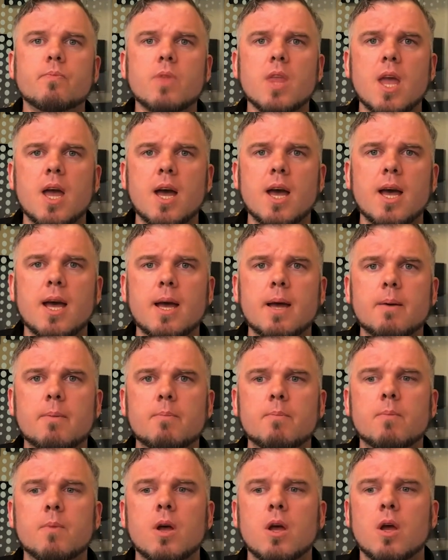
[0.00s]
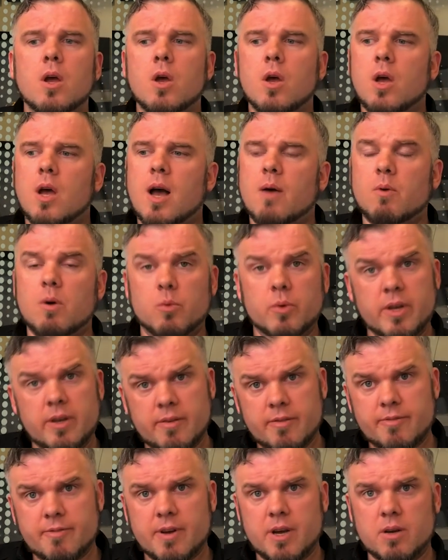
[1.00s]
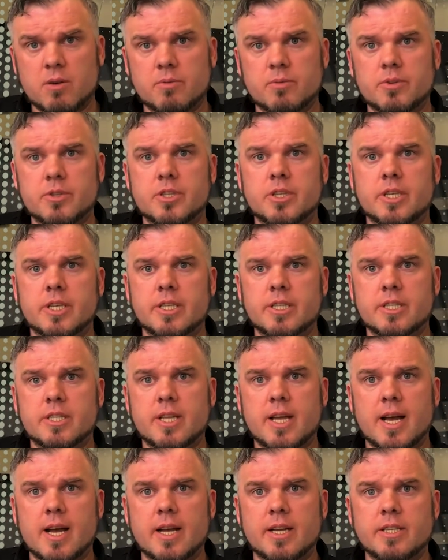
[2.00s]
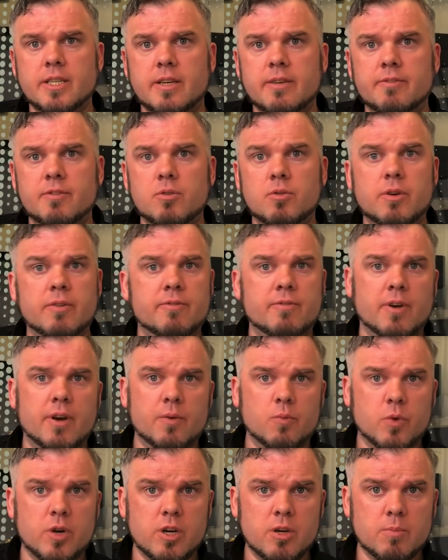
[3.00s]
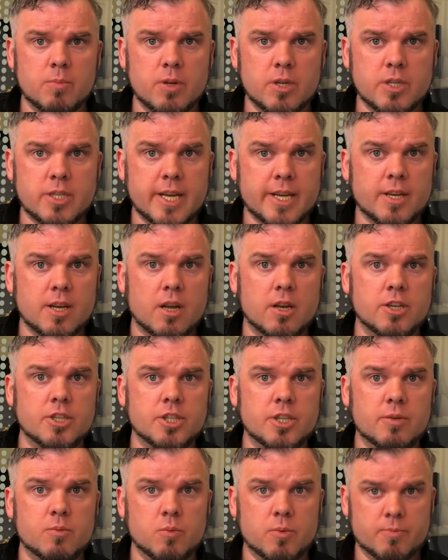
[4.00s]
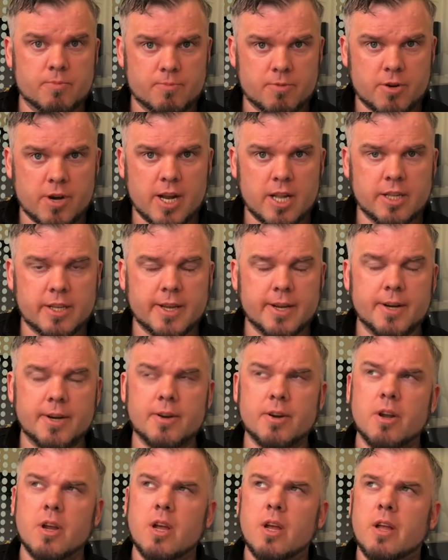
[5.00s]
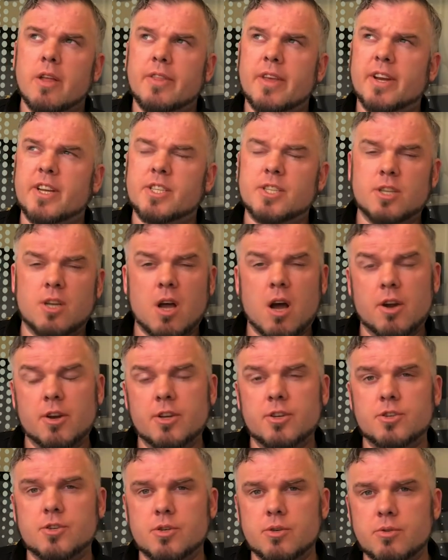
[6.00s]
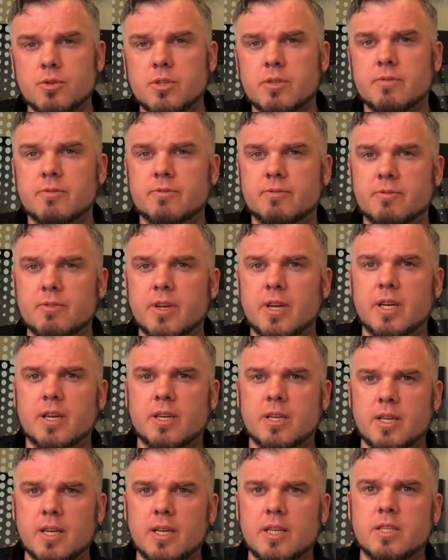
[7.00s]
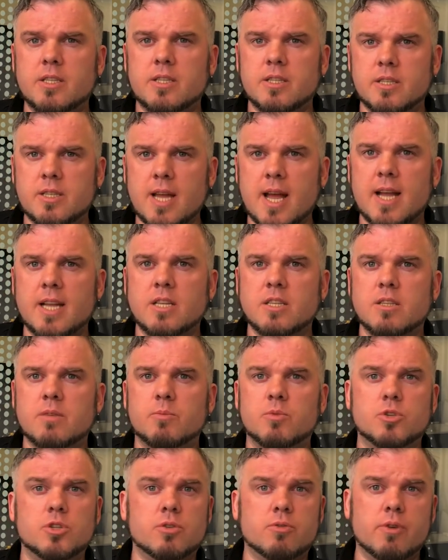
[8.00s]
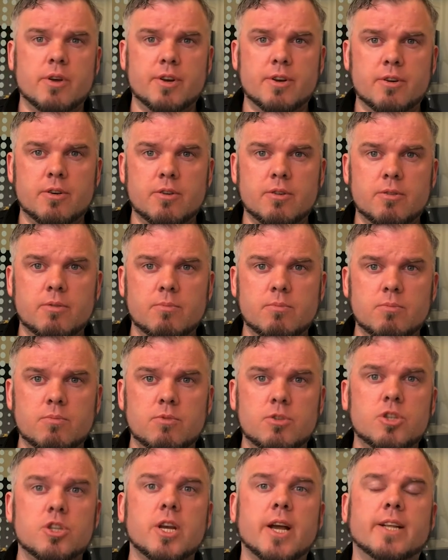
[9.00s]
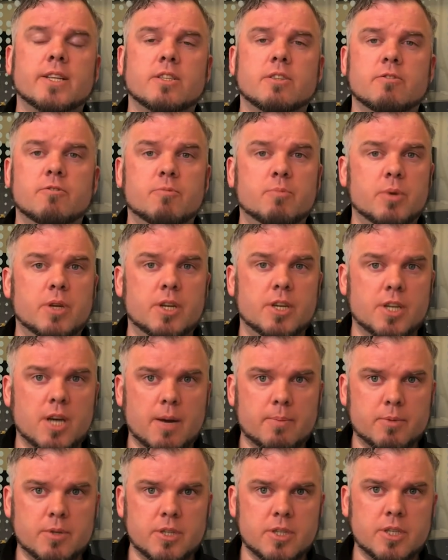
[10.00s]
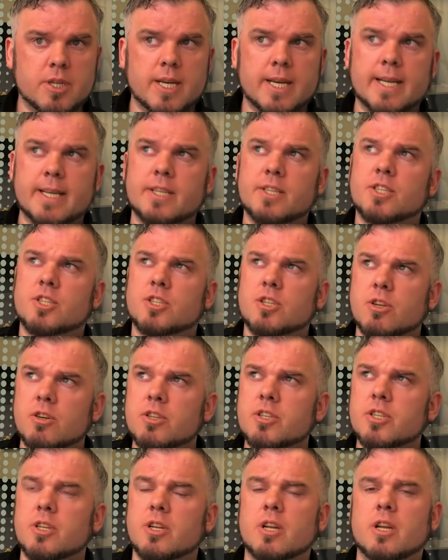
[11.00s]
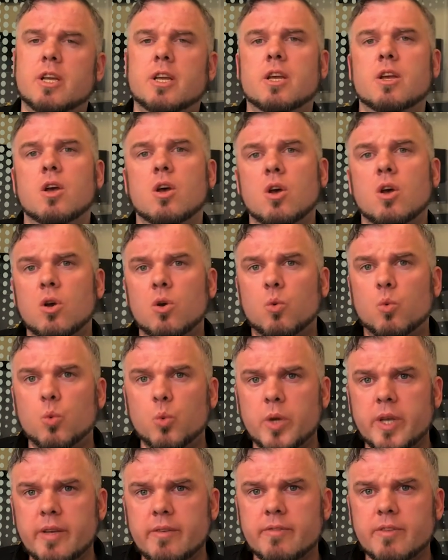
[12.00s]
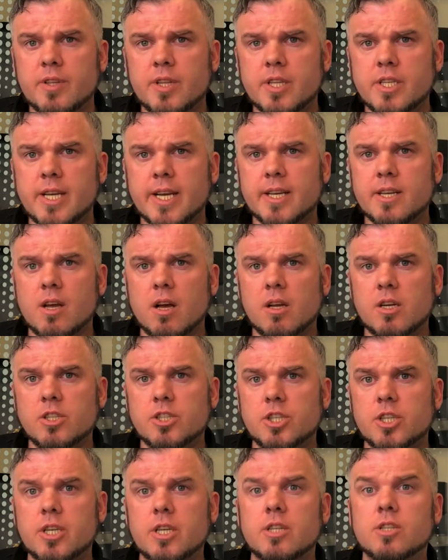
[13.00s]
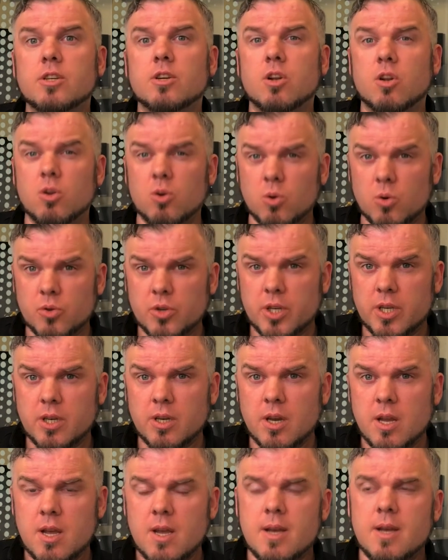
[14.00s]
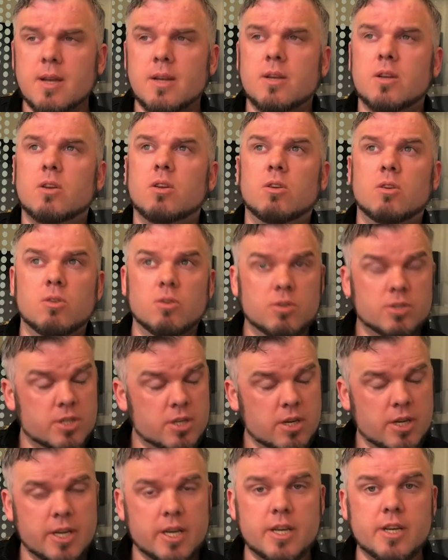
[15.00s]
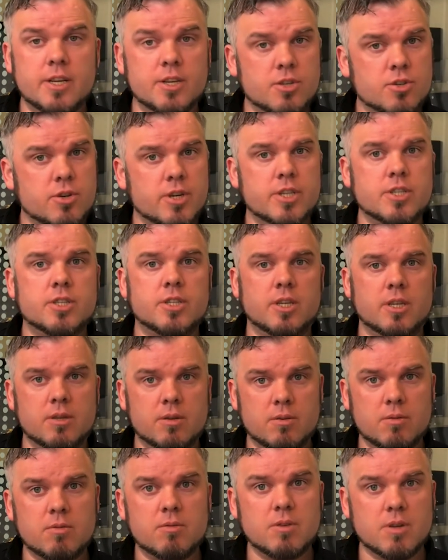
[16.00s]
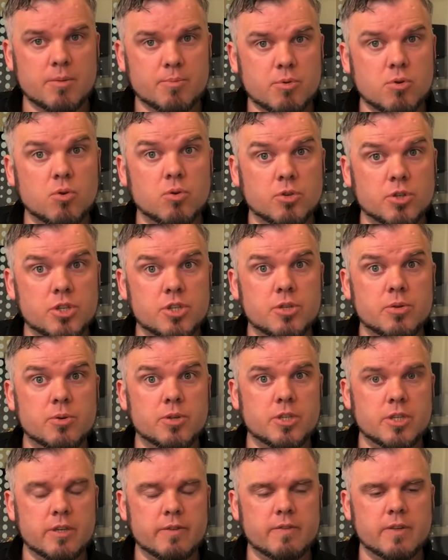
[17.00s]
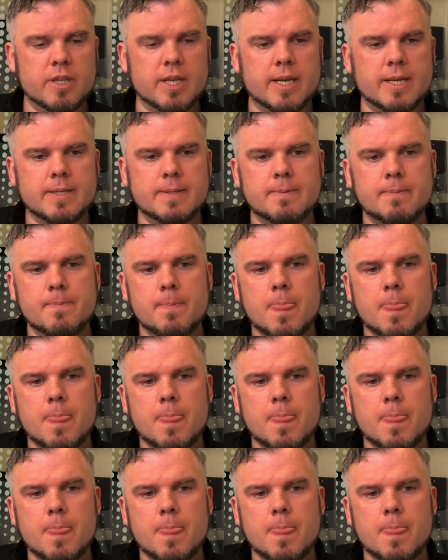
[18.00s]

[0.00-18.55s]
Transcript: And what we have found is that if you can find wearable technology for healthcare that is non-intrusive, it stands a much greater chance of being adopted. And certainly weaving the technology into clothing looks like an interesting approach to achieving that.